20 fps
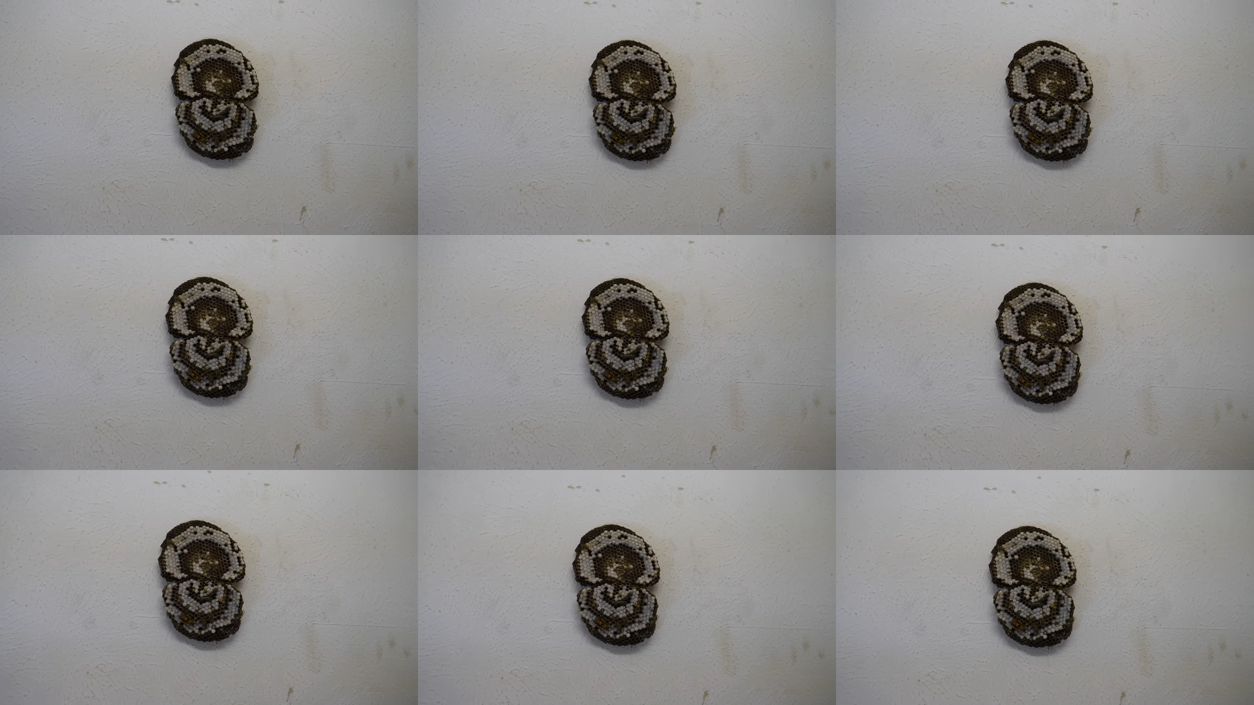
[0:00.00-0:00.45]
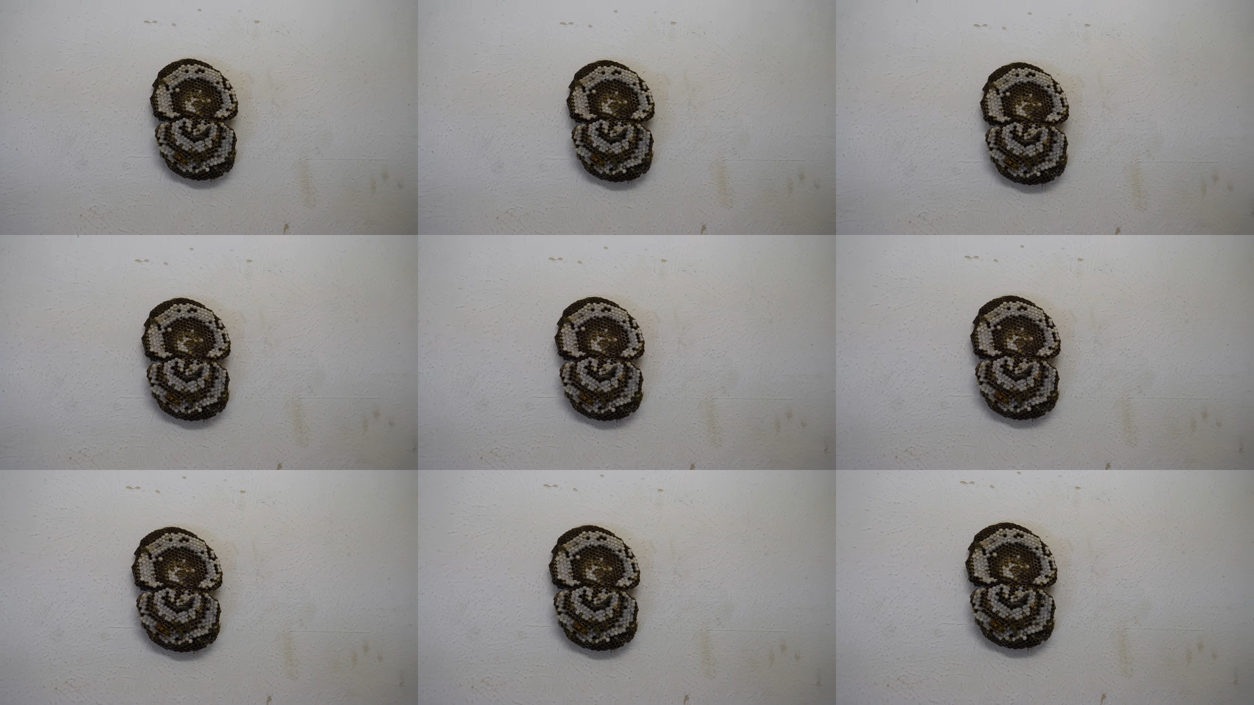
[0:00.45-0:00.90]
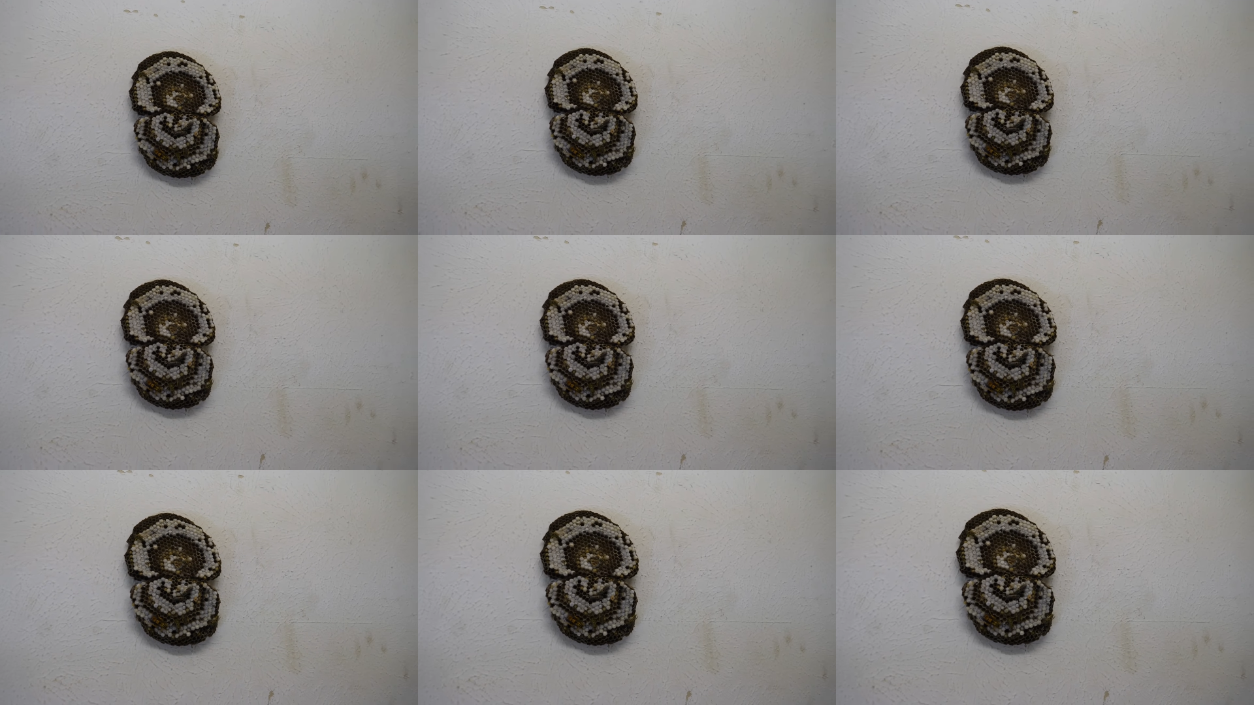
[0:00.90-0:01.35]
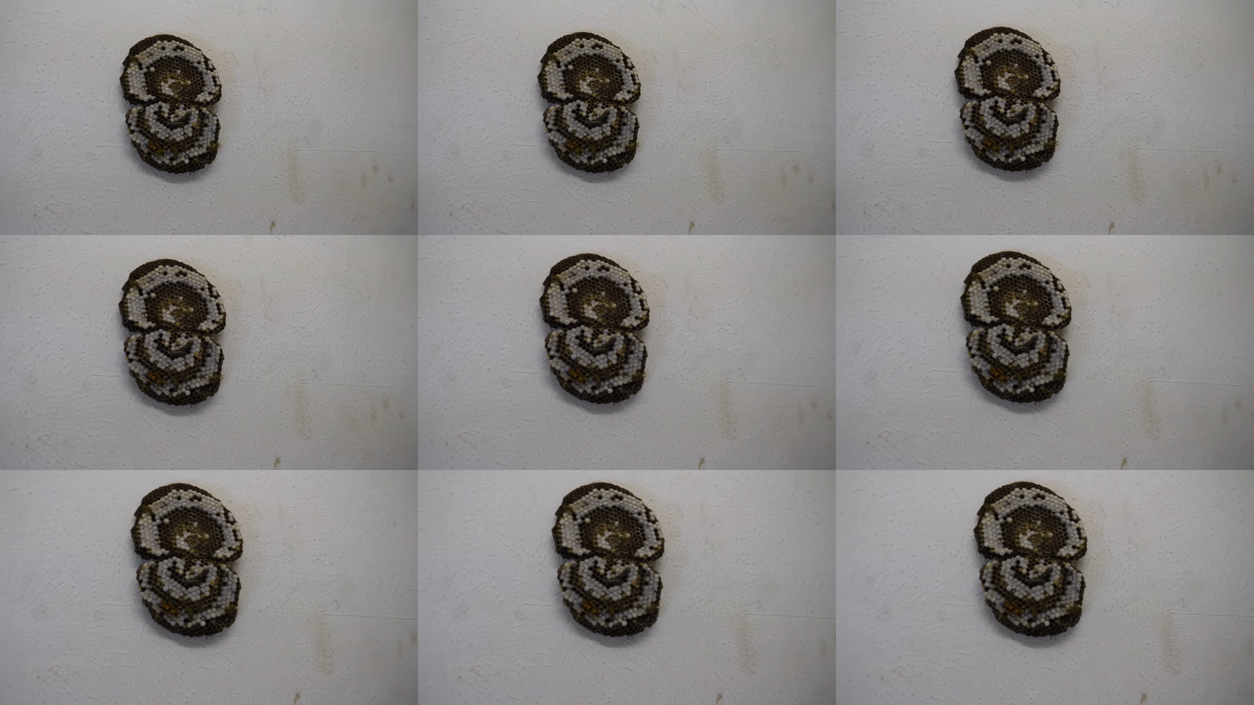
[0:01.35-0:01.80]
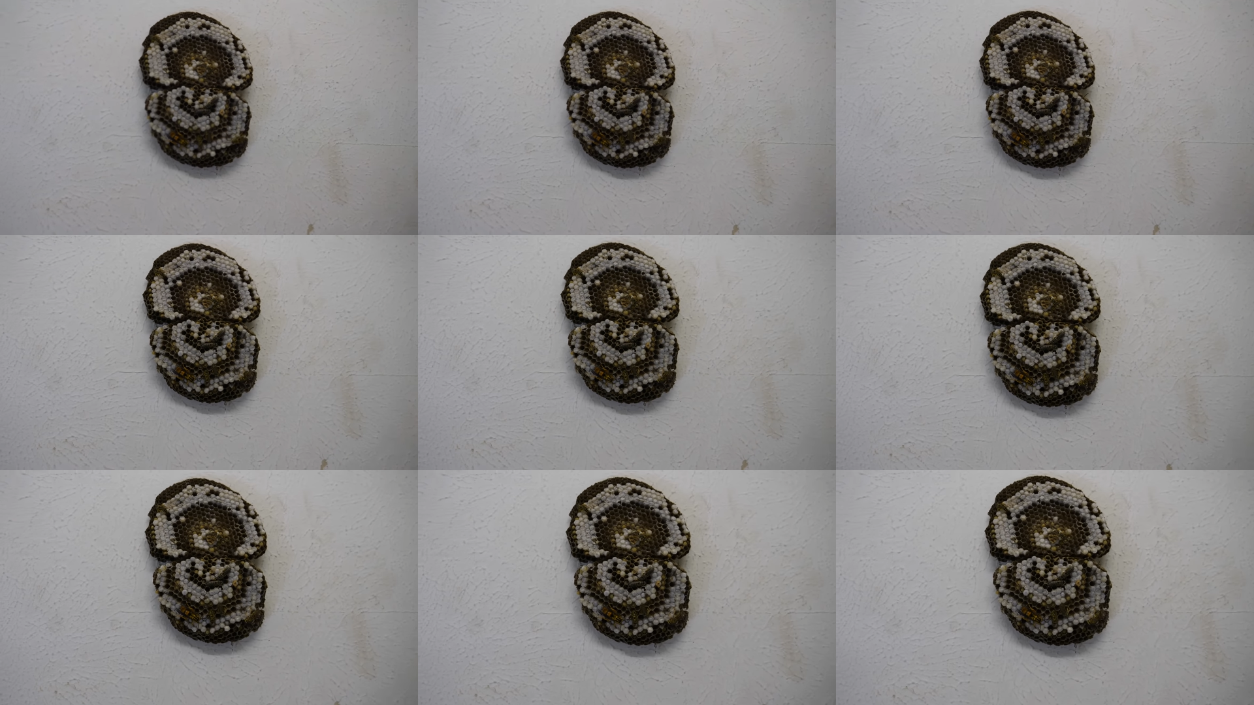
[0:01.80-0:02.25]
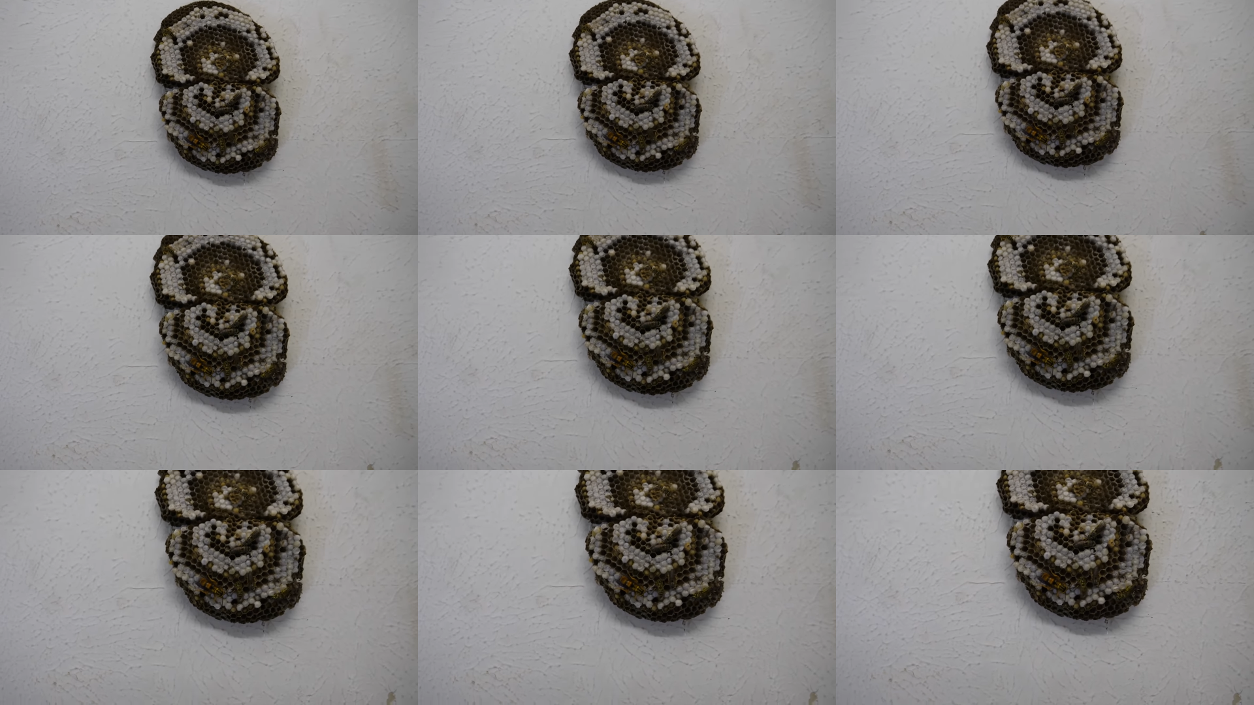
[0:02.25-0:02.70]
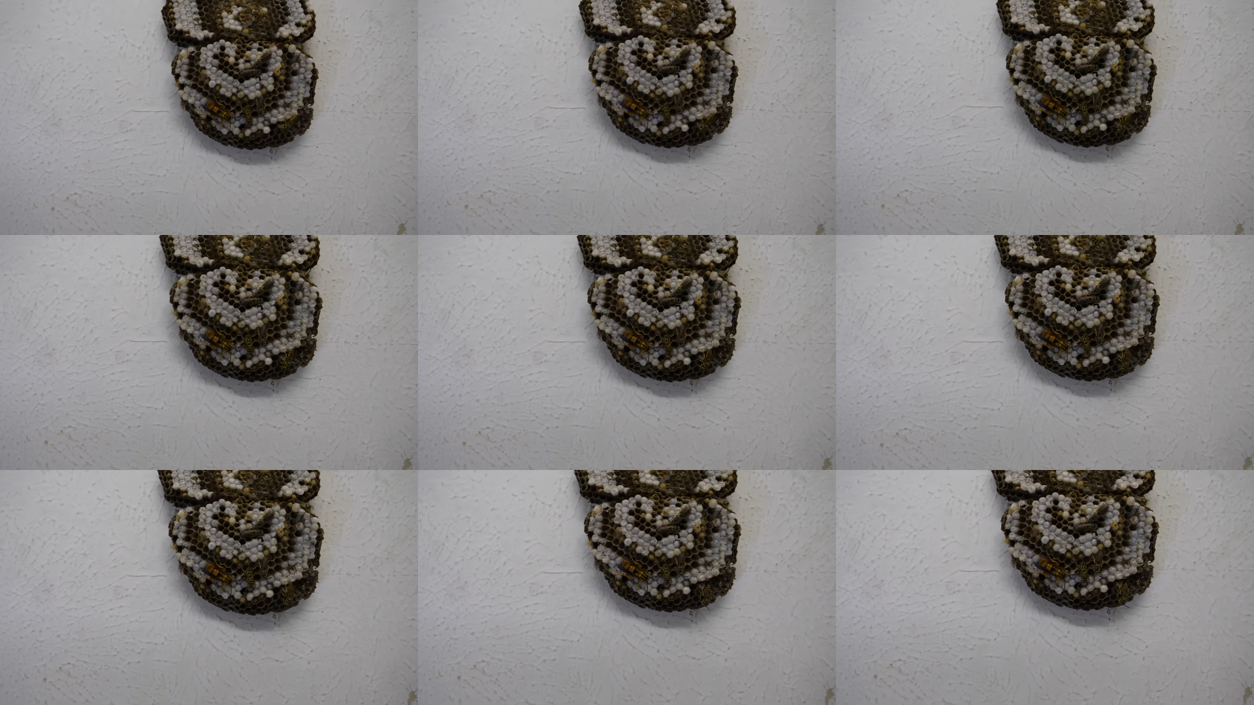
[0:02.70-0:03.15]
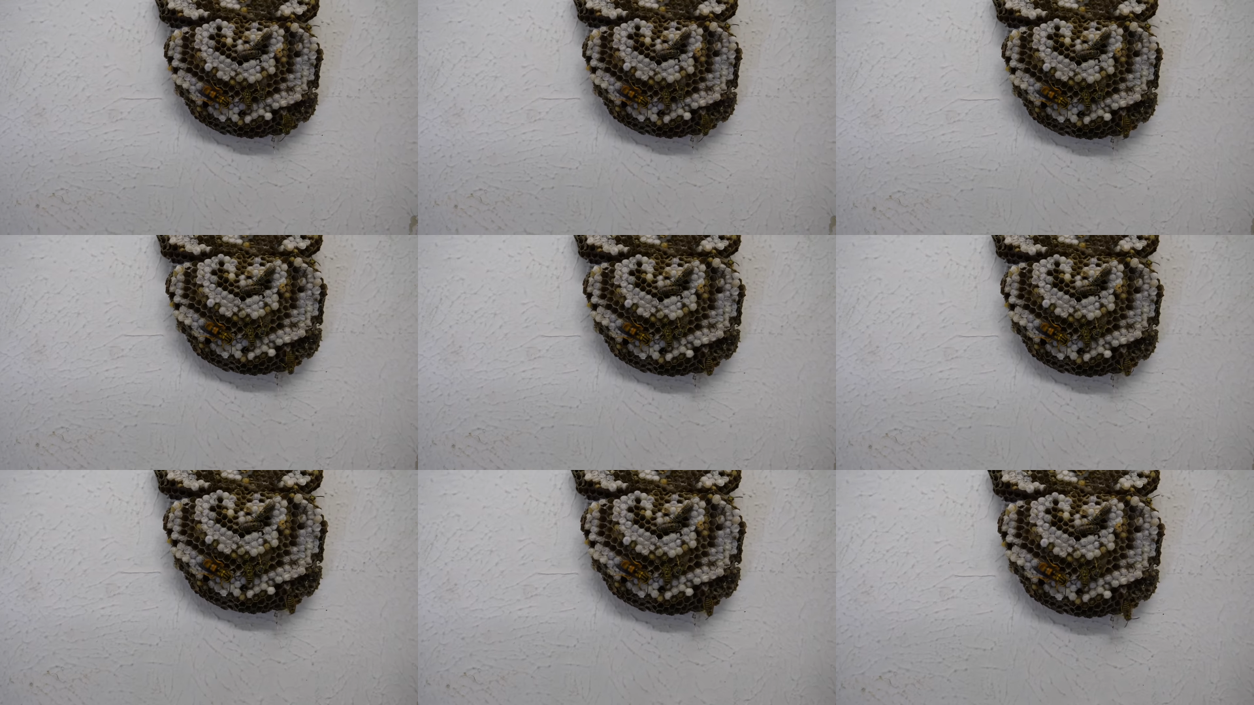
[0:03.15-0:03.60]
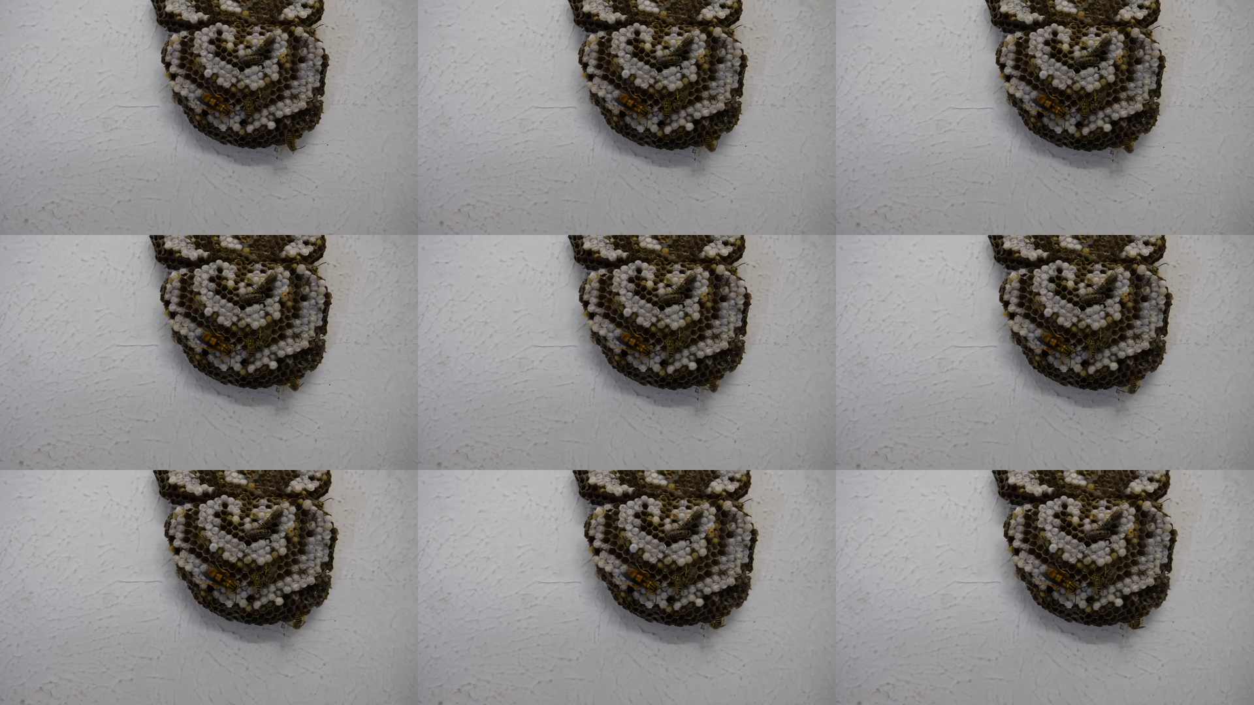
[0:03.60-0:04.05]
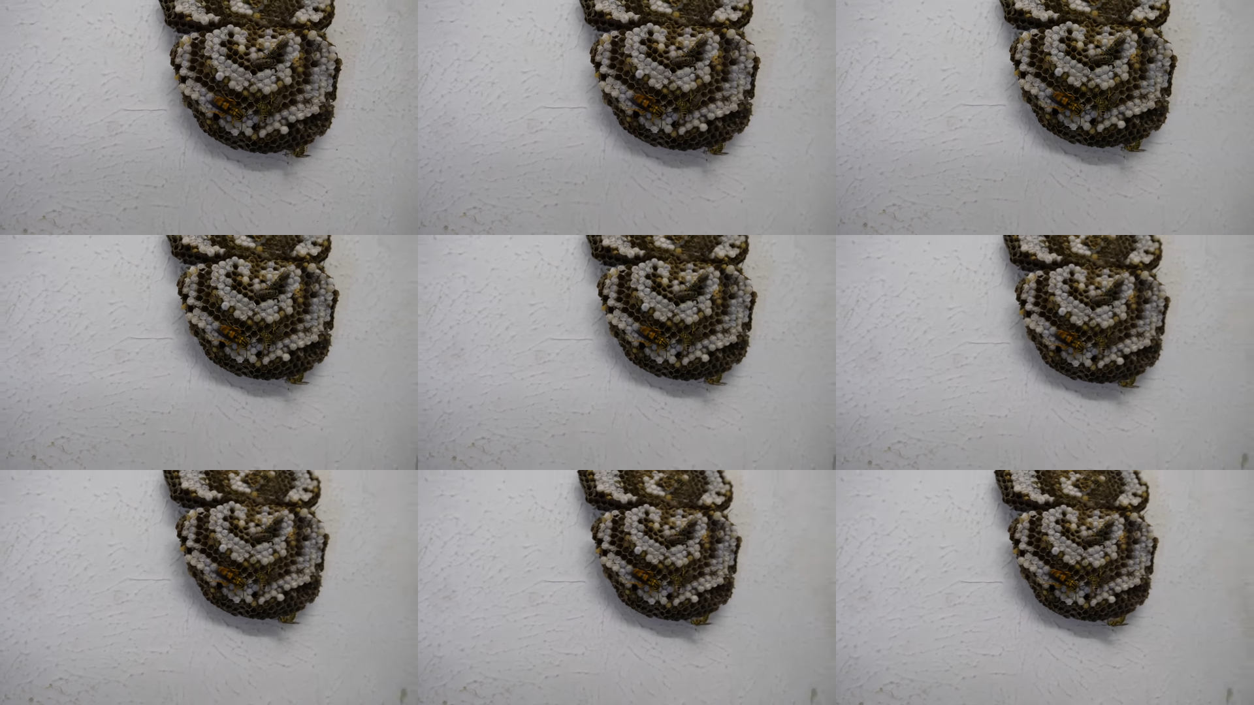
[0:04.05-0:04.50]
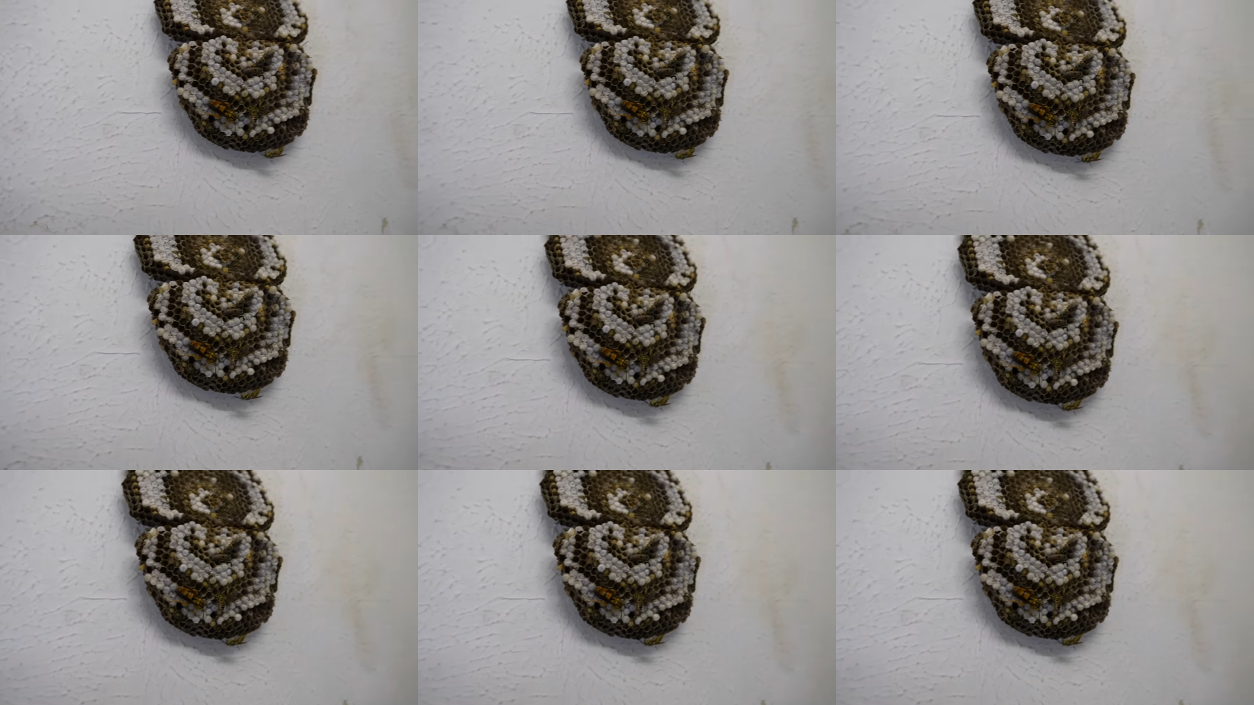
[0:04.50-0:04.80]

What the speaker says: Nobody's mouth can be seen.